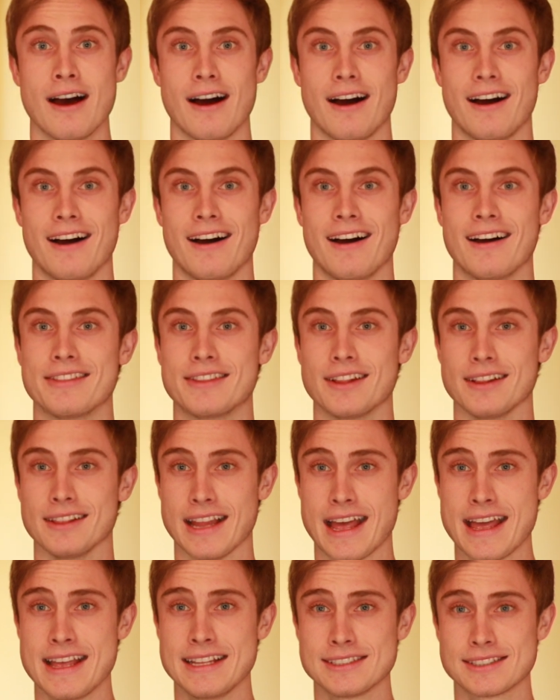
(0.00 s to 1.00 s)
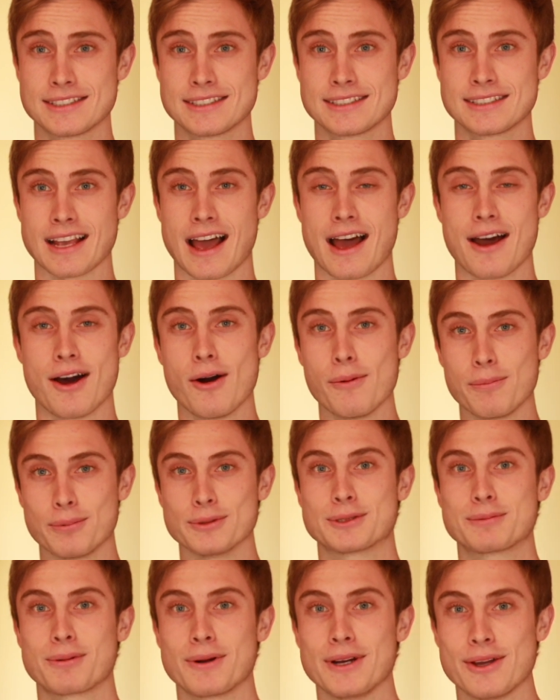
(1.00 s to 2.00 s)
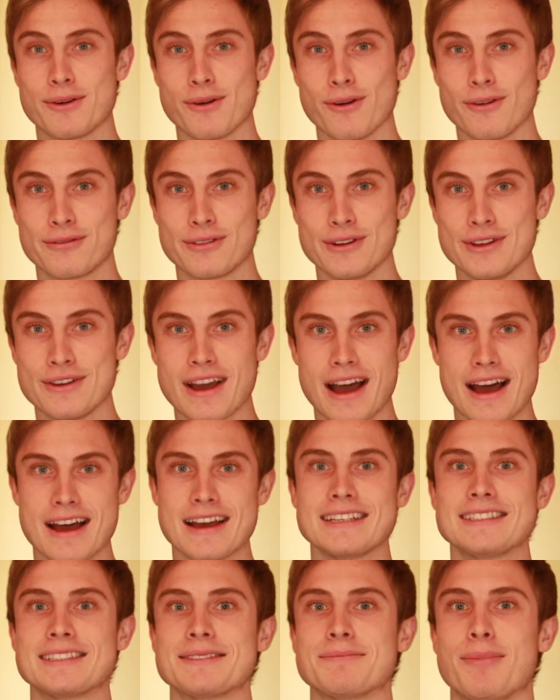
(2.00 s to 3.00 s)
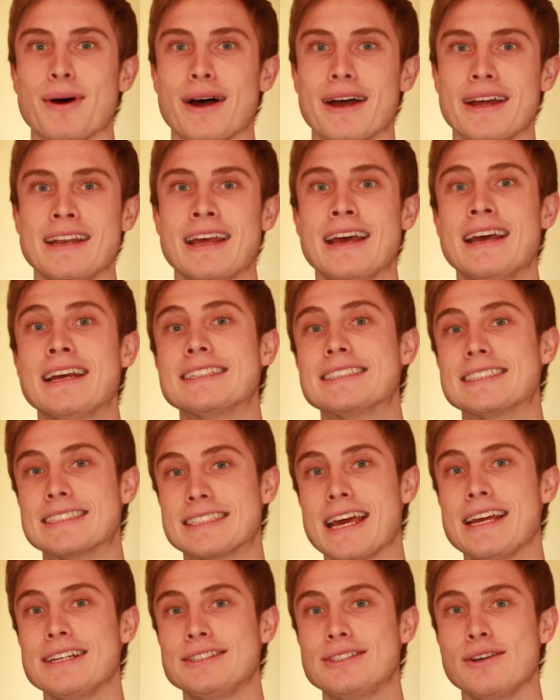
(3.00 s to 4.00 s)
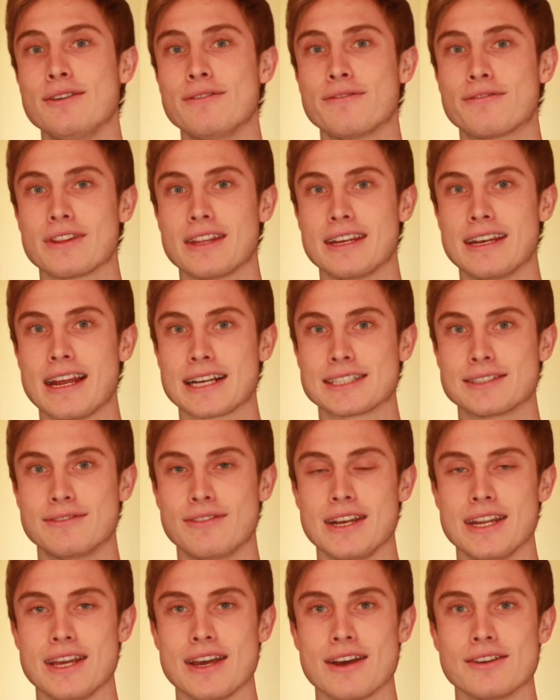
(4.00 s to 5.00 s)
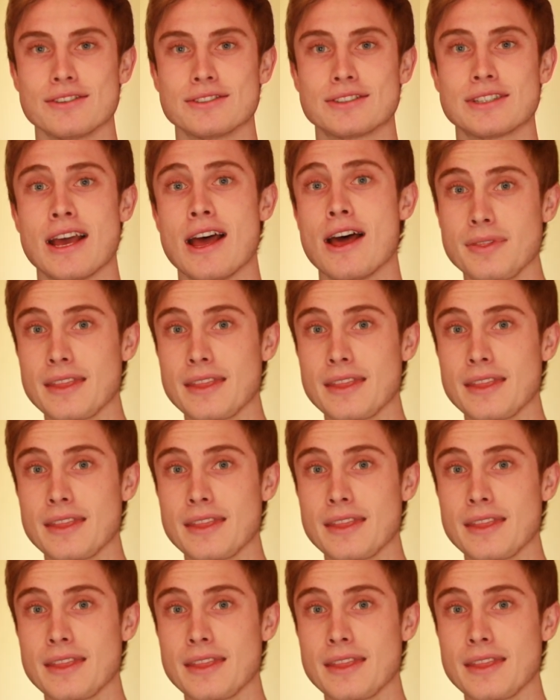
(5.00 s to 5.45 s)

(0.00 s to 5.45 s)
Uh, the lens, I hope, was pretty cool for you guys, but stay tuned for the next videos.